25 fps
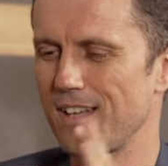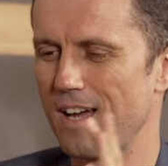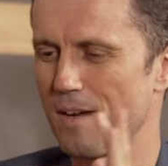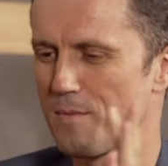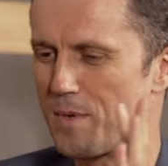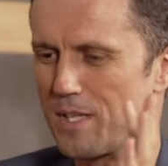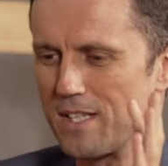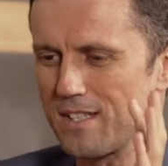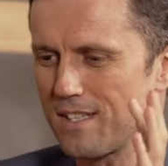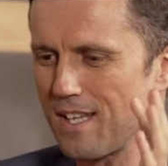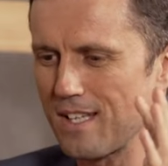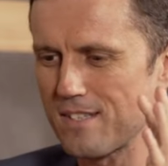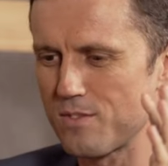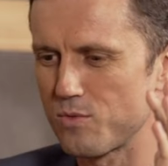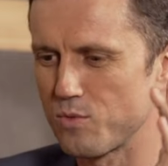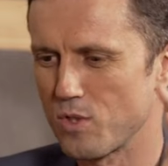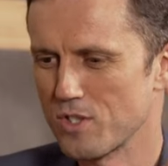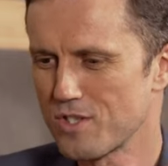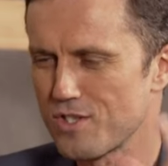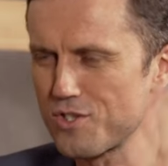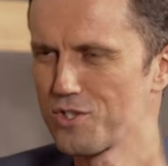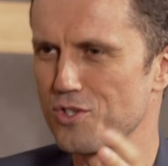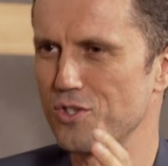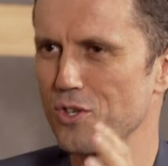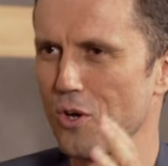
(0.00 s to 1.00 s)
I mean, that
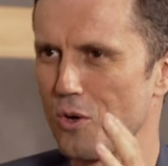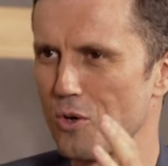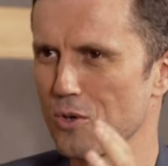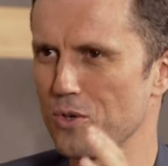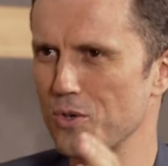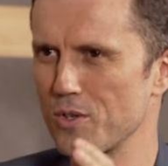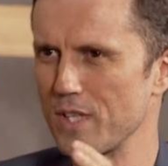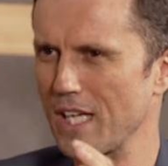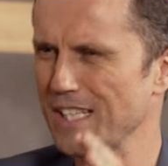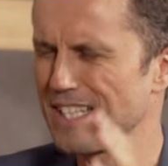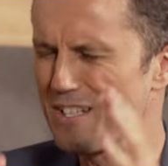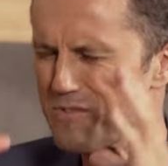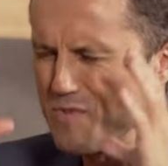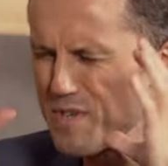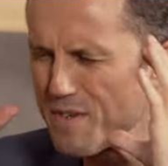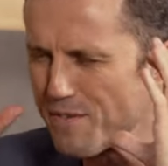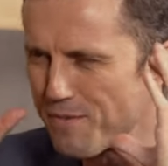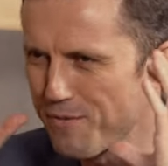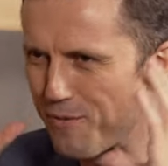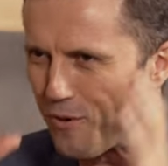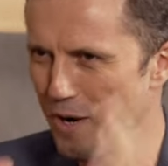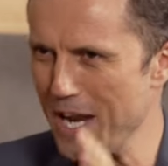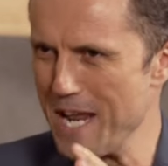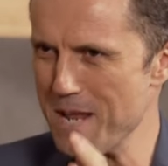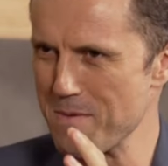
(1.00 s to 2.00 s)
was so good. I think
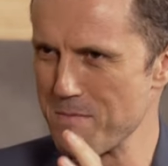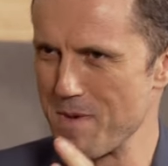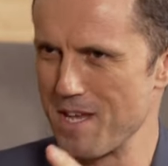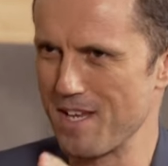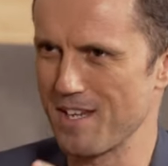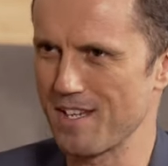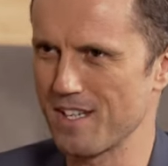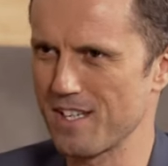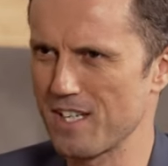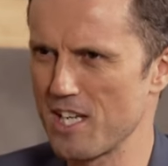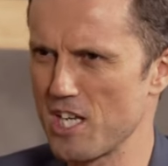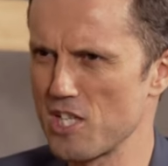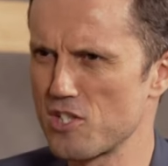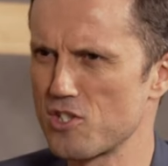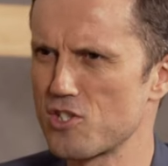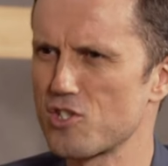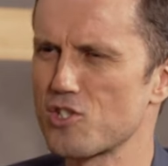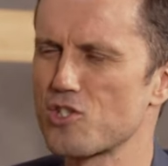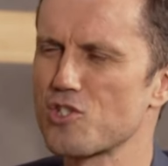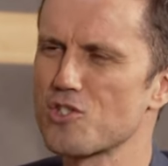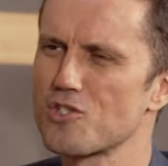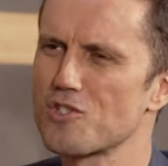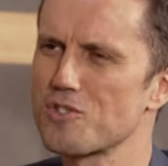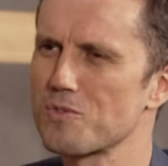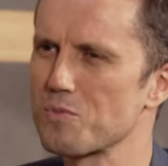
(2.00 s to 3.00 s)
reframing,
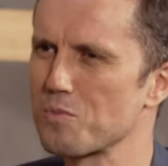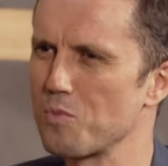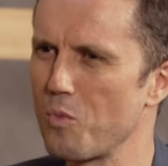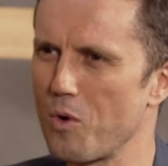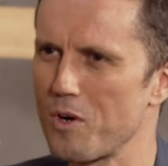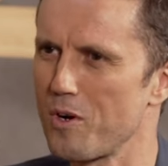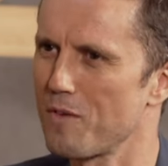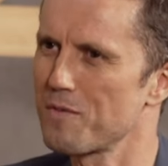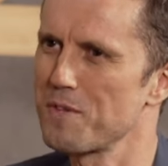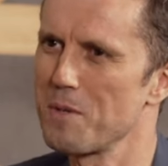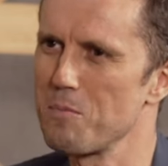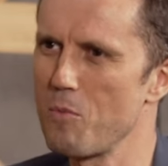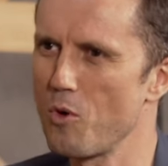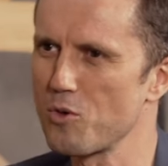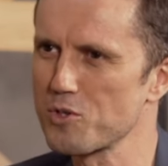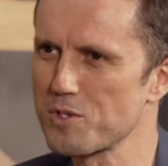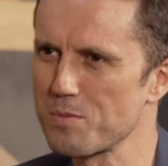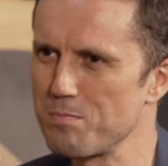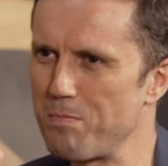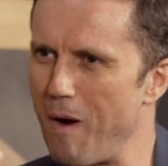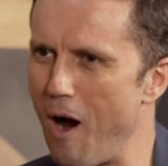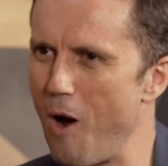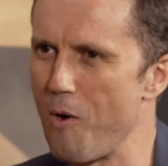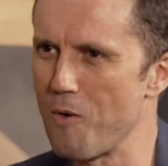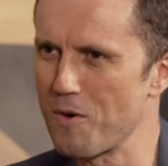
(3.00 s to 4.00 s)
it's one of the
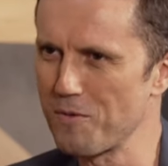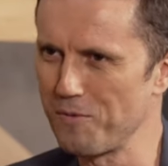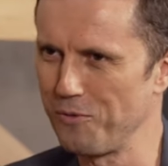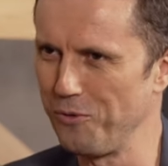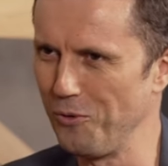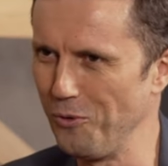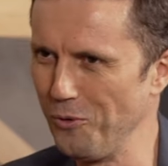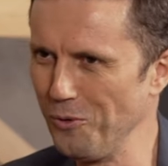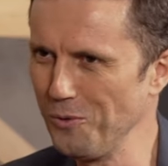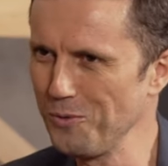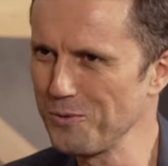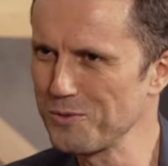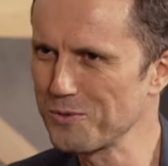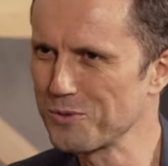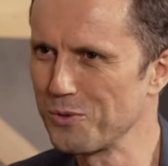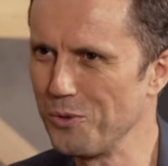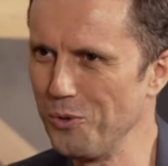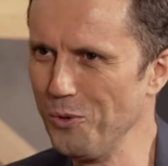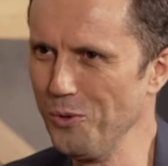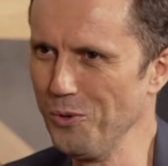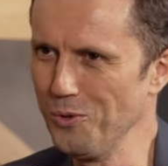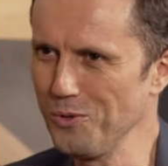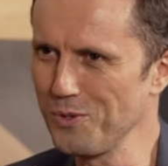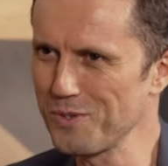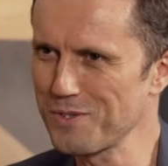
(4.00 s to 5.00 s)
most powerful
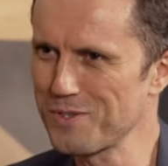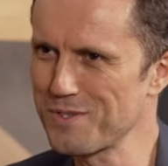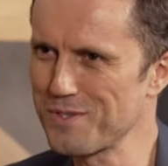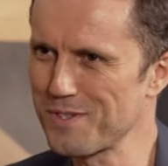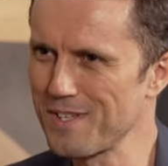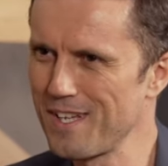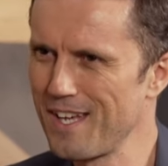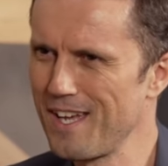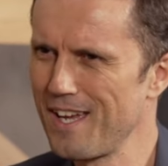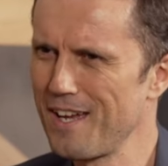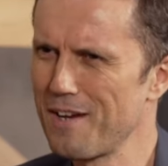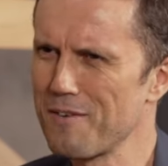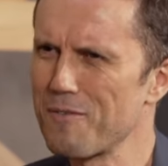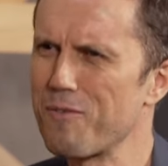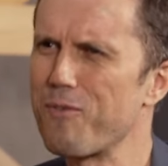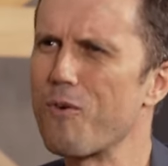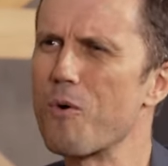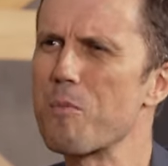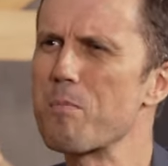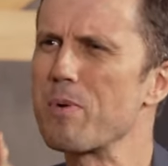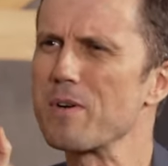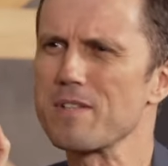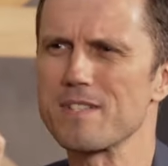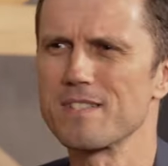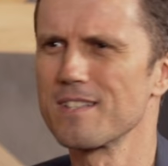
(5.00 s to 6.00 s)
tools
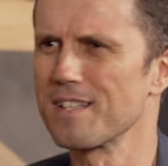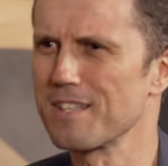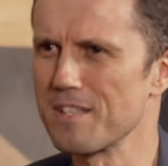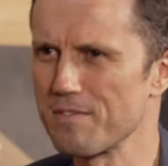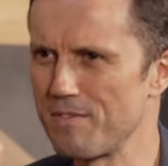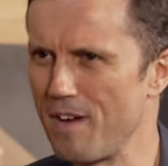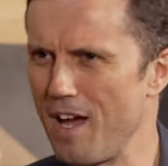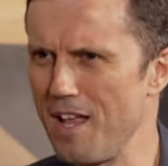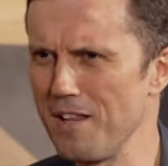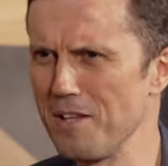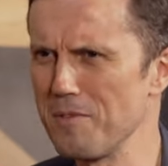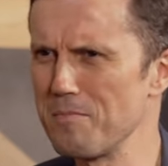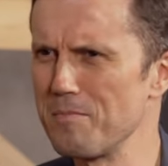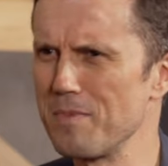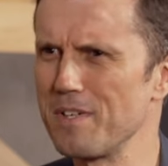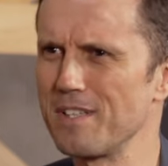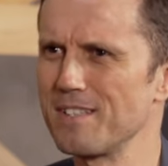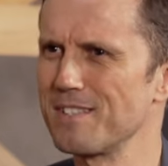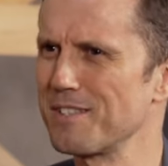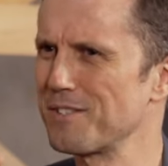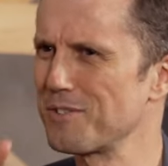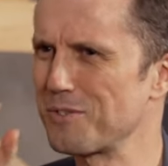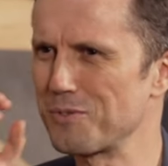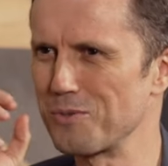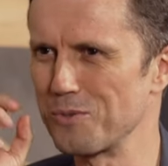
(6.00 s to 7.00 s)
for personal
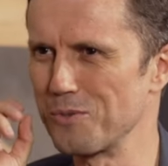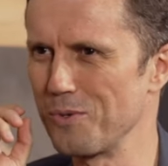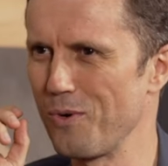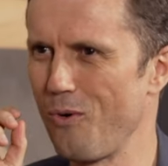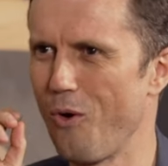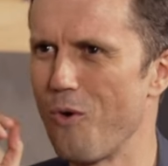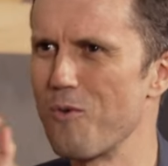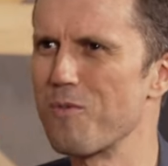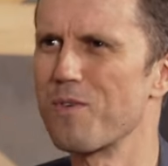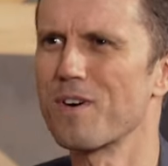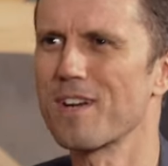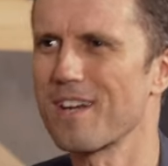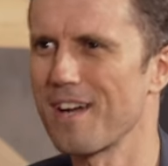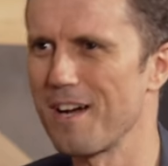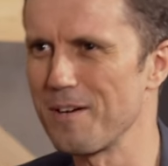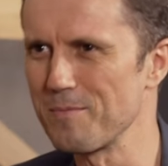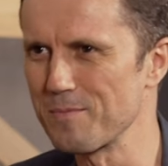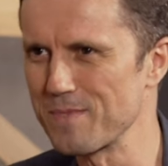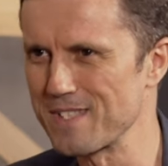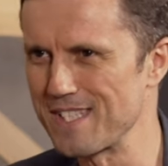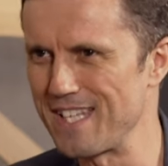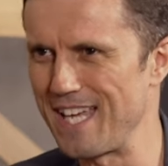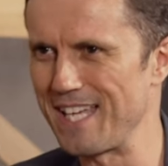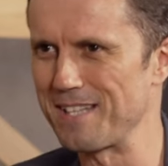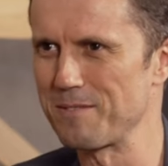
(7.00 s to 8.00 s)
development to
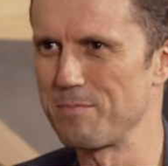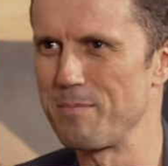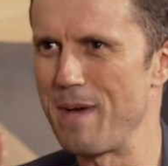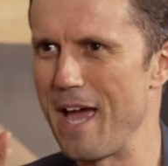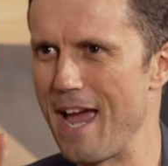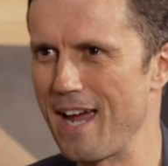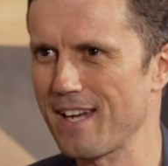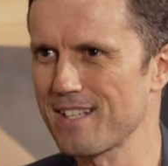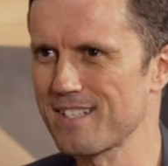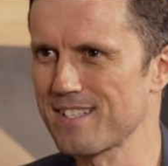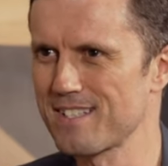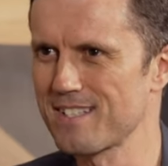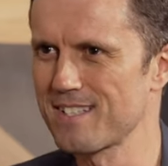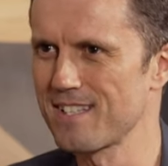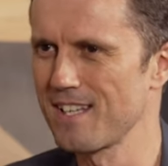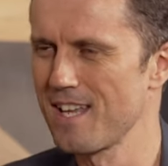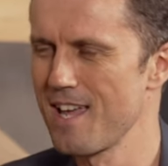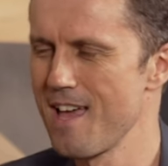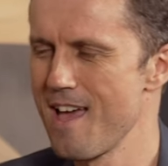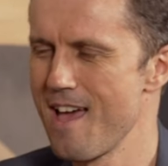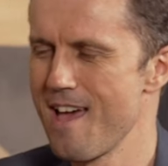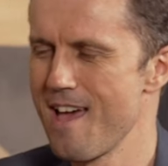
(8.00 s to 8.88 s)
overcome setbacks.